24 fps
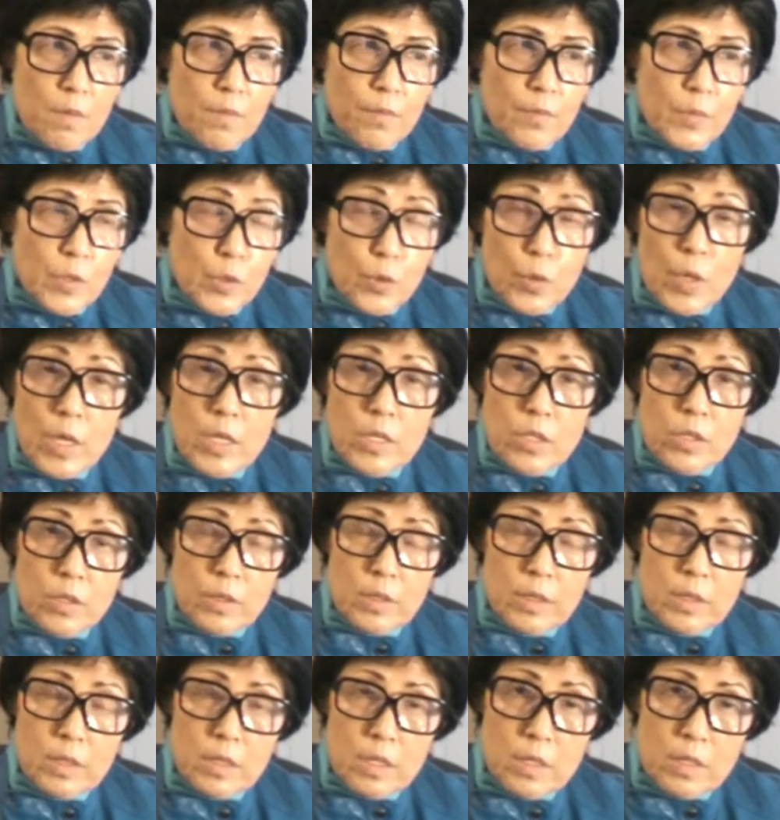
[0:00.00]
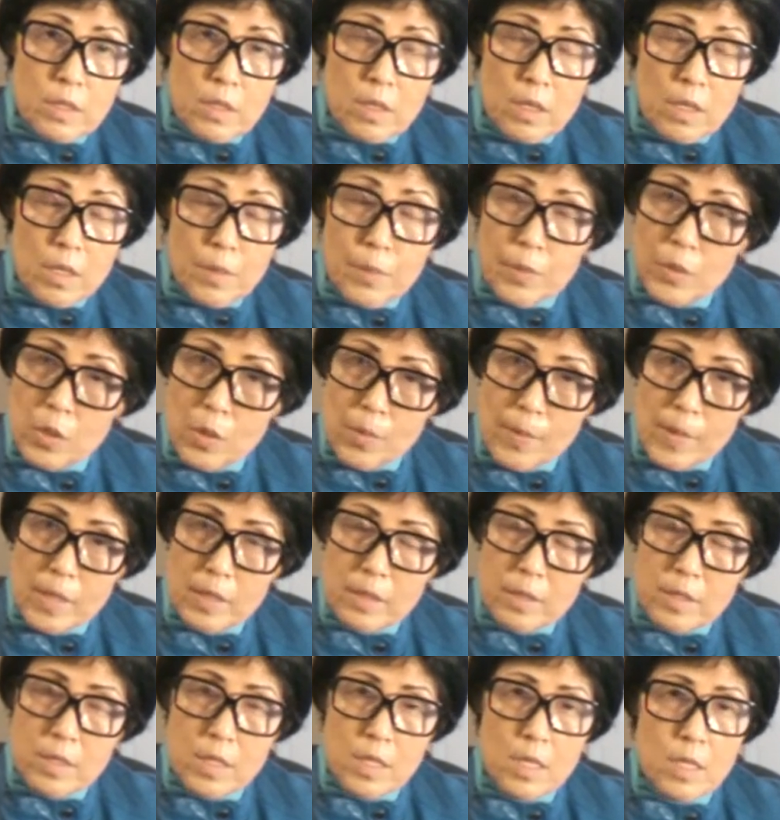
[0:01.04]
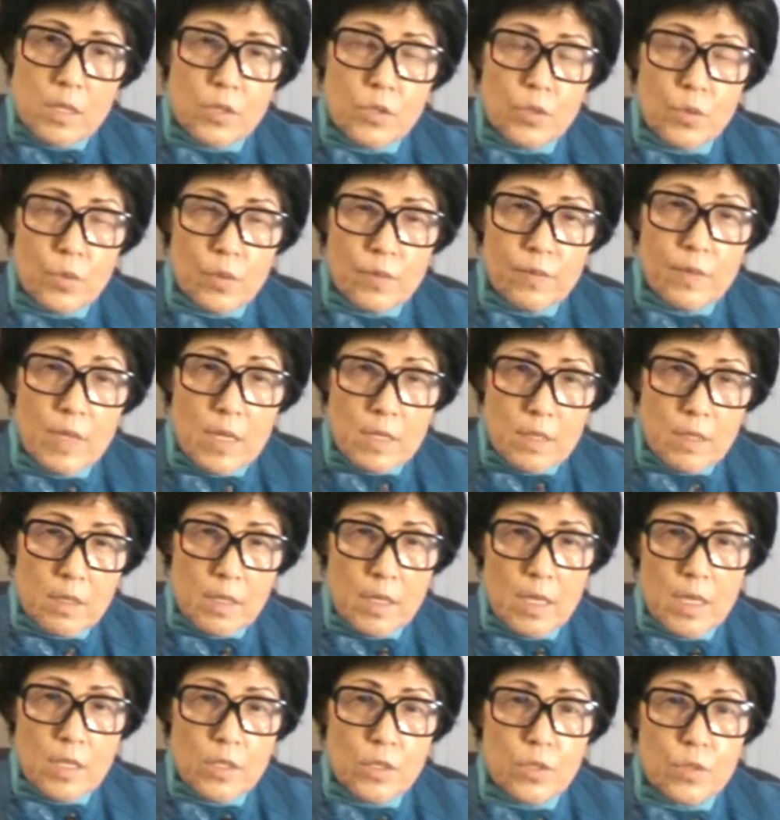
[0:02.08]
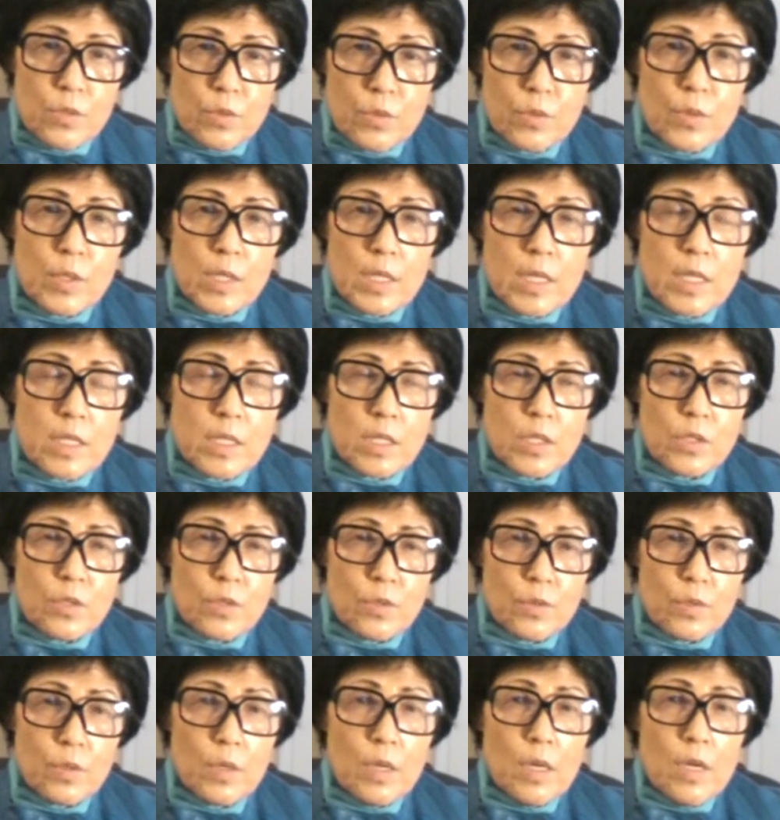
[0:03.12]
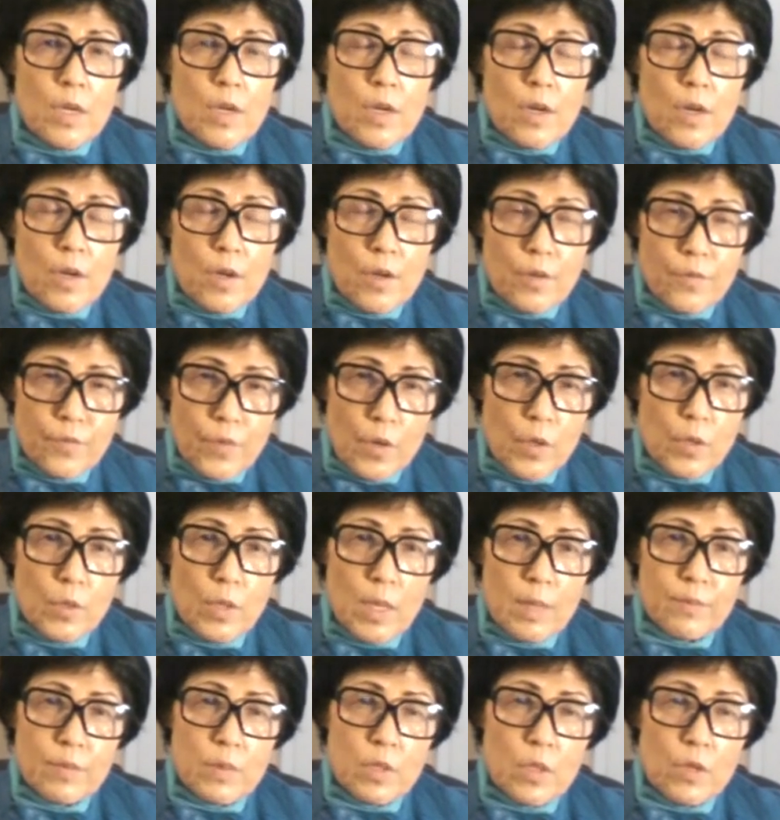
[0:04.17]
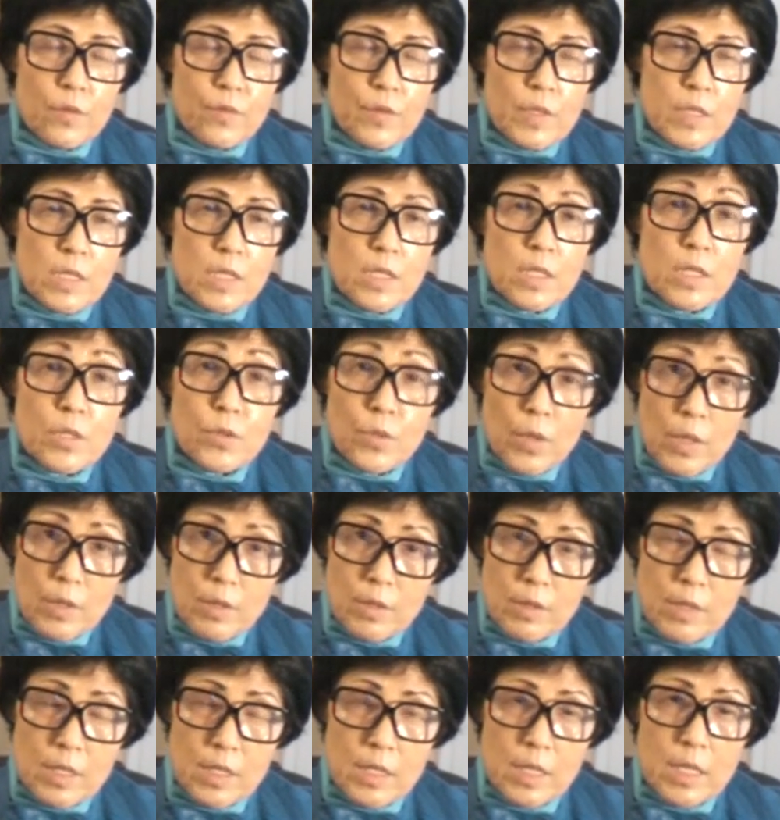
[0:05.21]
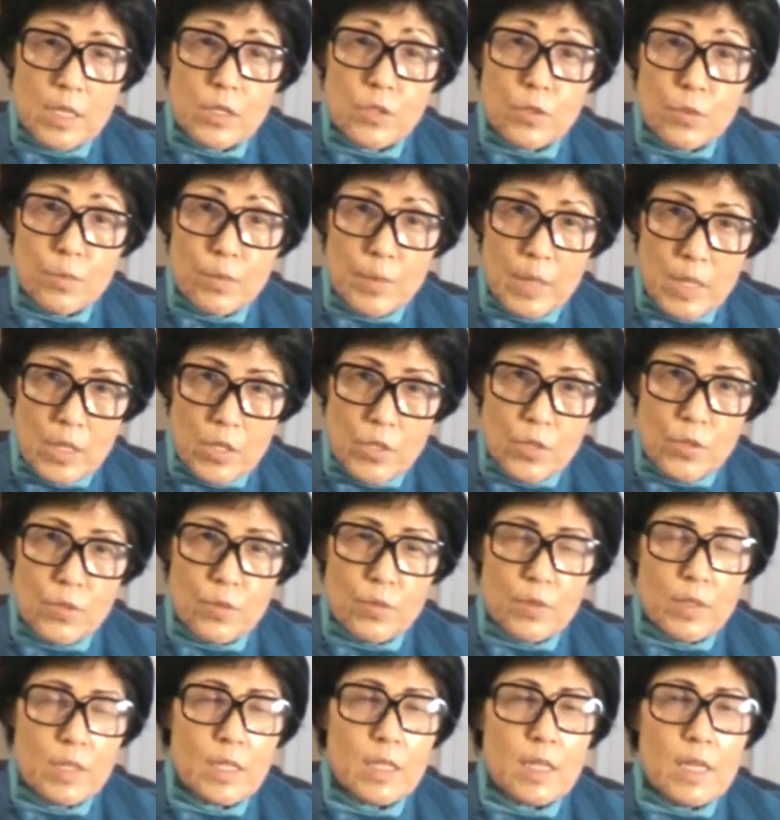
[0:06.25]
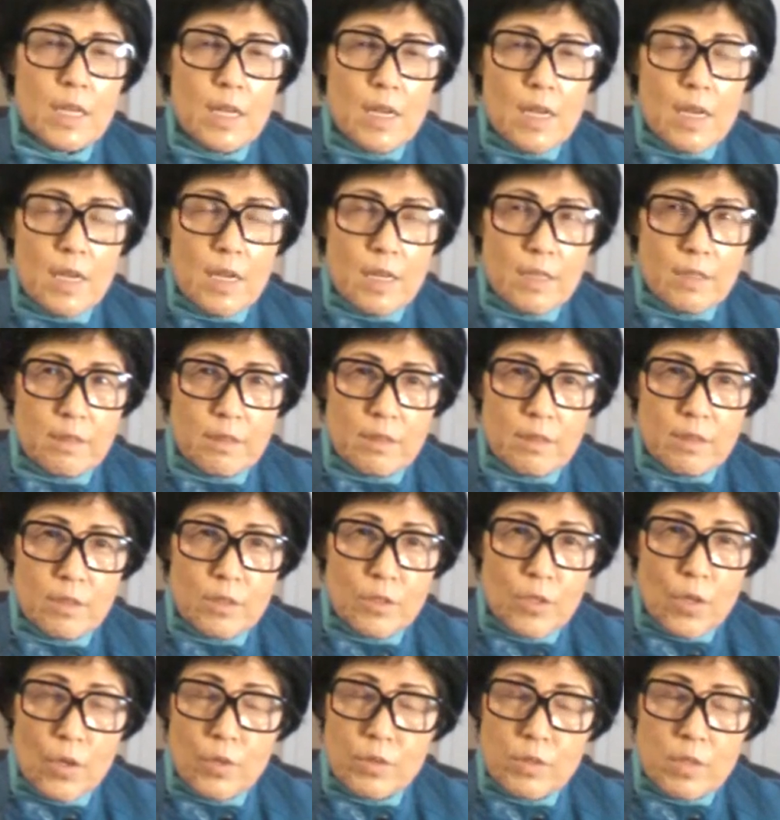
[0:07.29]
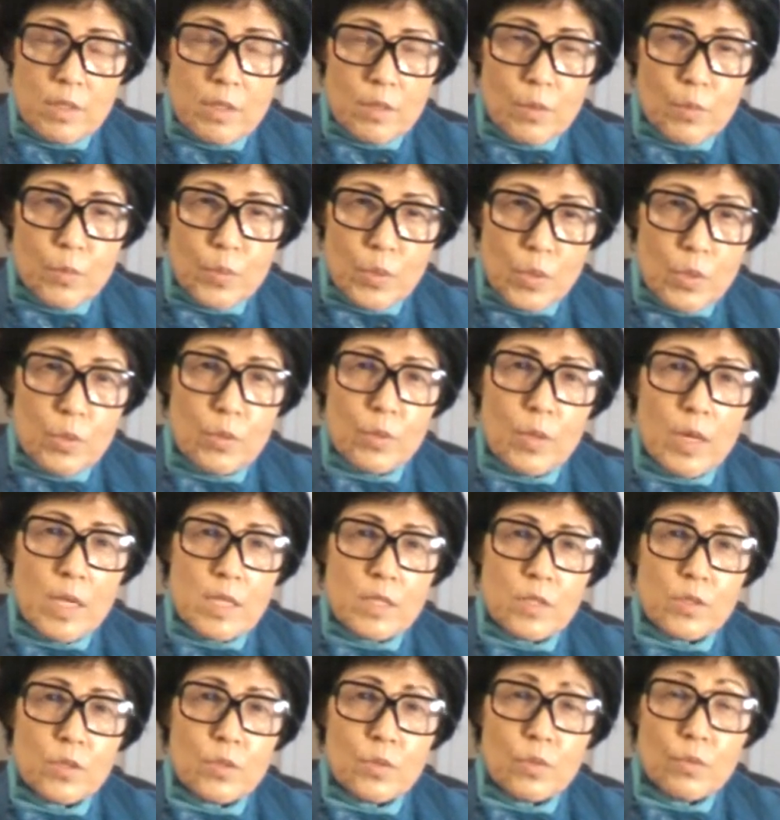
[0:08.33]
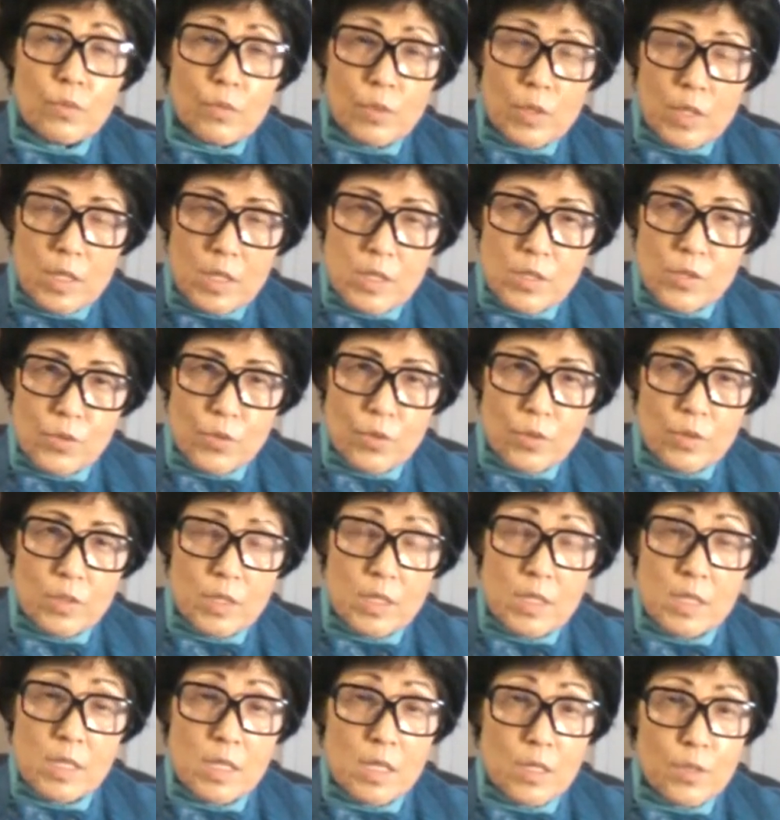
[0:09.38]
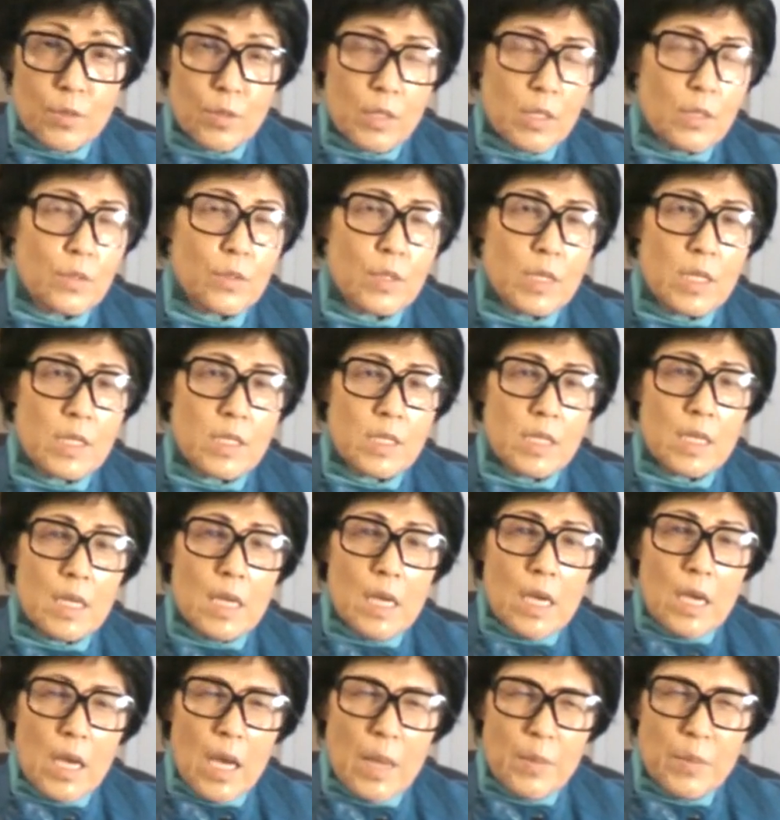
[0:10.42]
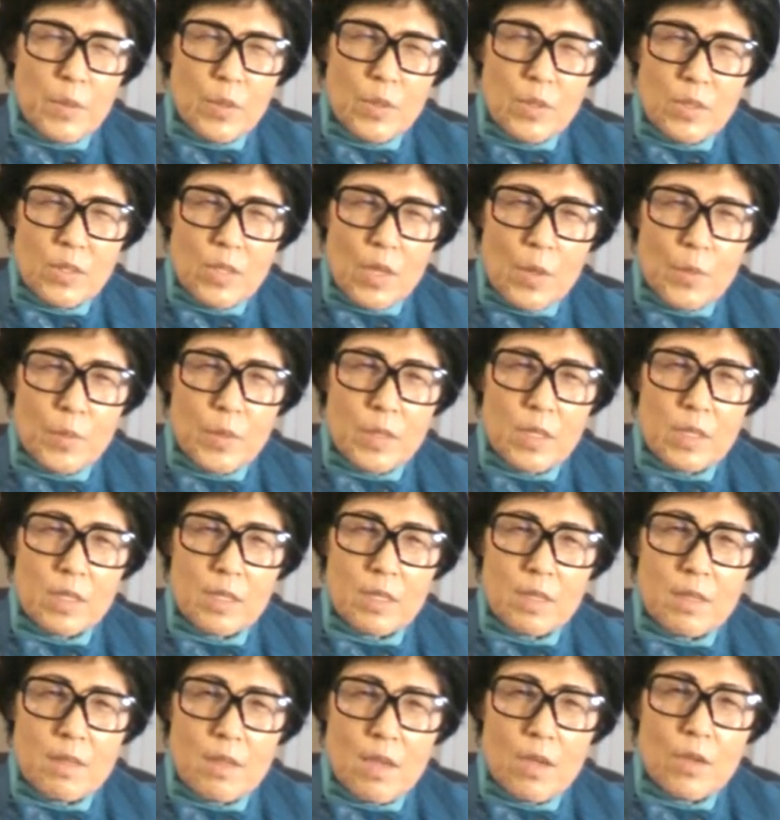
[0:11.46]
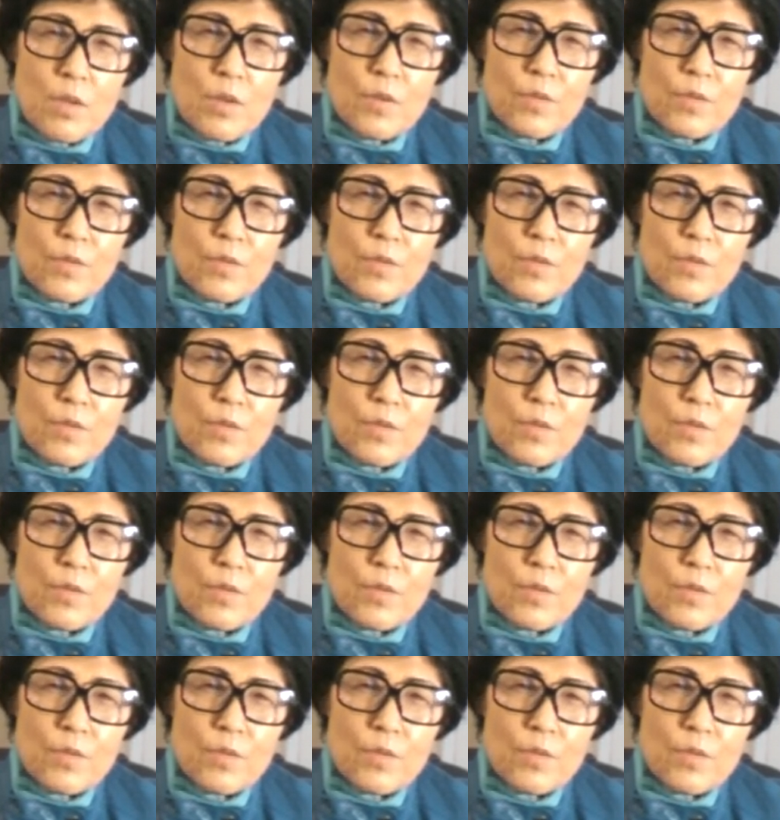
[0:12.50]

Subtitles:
structural abnormality. So if that's the case, you really need to follow up with your physician regularly to make sure not progress to worse or deteriorate. I'm going to stop here. Thank